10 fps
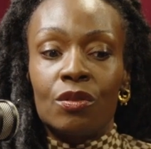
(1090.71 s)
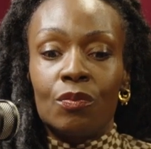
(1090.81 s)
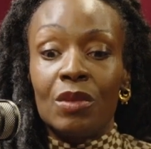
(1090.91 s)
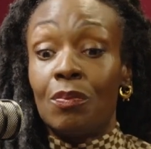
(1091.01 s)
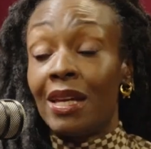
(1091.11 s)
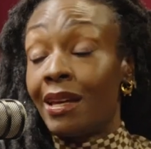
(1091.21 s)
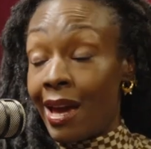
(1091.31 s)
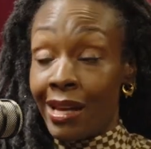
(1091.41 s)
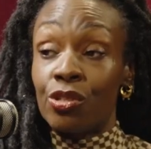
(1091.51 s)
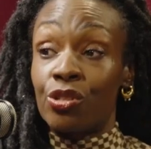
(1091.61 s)
me being
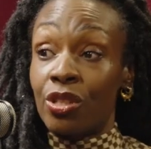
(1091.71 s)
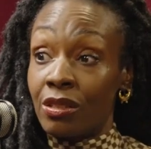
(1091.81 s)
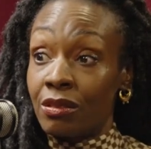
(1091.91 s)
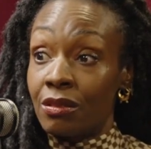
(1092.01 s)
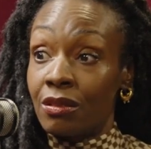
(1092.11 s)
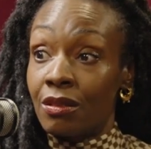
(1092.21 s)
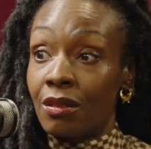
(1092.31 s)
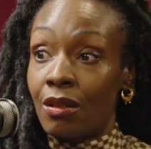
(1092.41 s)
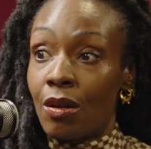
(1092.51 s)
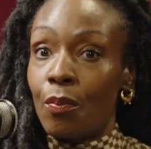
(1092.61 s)
Haitian,
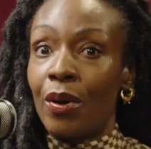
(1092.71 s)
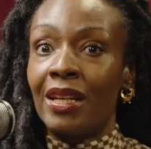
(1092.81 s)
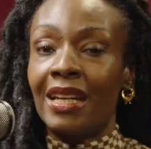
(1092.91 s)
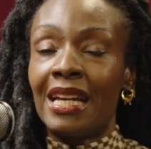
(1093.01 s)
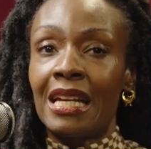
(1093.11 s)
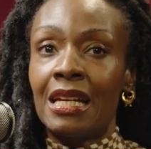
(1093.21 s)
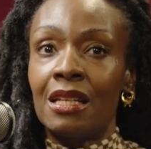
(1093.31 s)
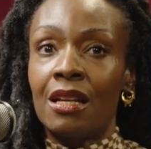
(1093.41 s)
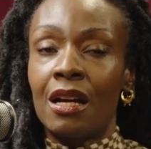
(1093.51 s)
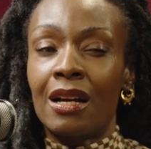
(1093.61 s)
but
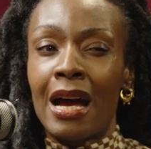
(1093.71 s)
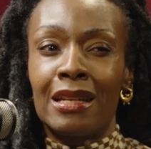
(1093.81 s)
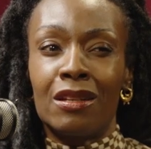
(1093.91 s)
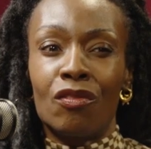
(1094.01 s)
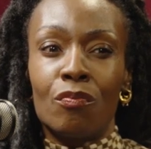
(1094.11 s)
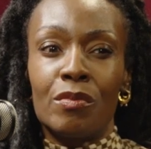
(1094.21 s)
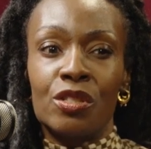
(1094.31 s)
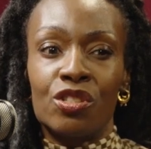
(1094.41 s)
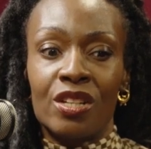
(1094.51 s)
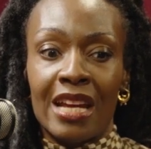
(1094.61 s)
in a kind of
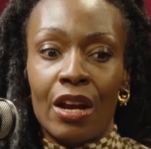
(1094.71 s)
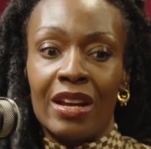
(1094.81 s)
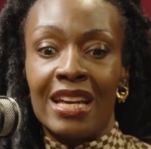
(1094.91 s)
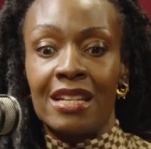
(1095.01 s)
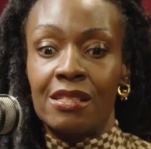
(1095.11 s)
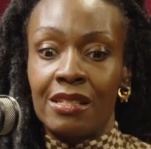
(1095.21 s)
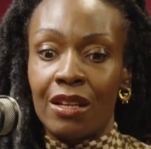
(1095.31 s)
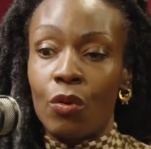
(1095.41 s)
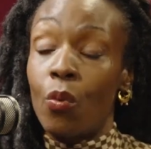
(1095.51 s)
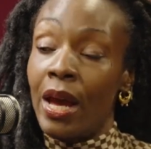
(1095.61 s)

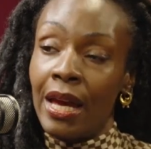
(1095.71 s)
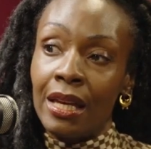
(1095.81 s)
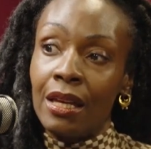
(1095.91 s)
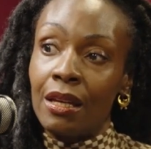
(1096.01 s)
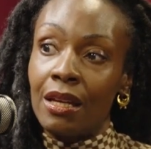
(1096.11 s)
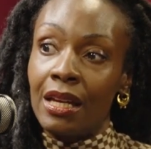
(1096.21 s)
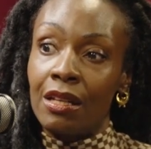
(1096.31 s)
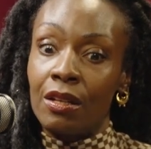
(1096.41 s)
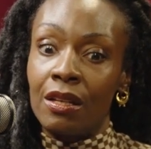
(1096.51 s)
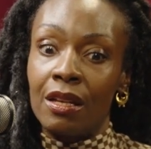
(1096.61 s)
missionaryistic way.
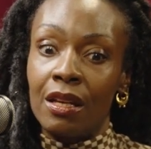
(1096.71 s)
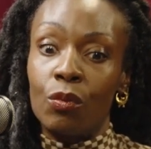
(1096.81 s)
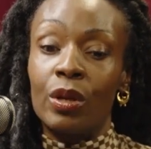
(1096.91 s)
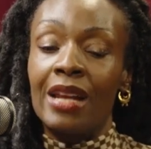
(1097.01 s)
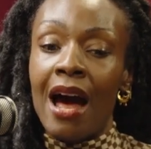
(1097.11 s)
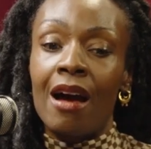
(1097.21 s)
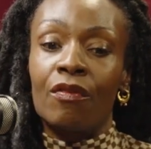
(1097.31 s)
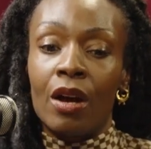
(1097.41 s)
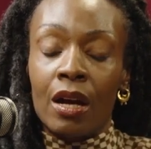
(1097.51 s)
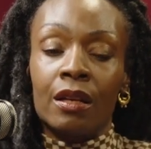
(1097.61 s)
We'd
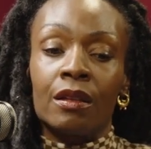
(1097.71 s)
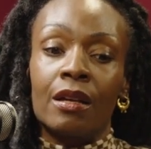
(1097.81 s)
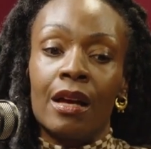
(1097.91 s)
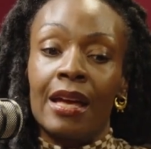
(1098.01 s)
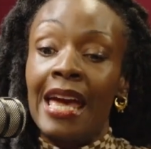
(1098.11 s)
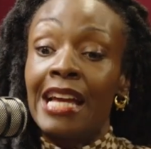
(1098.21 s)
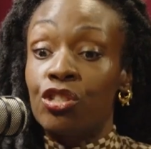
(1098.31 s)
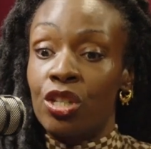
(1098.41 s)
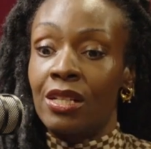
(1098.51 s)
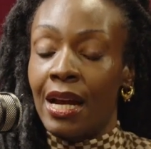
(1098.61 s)
have a
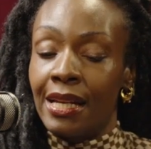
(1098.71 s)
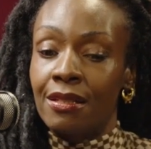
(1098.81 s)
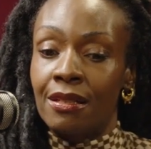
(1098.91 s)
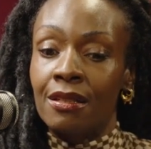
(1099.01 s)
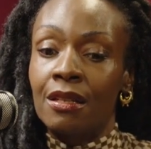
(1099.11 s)
Haitian night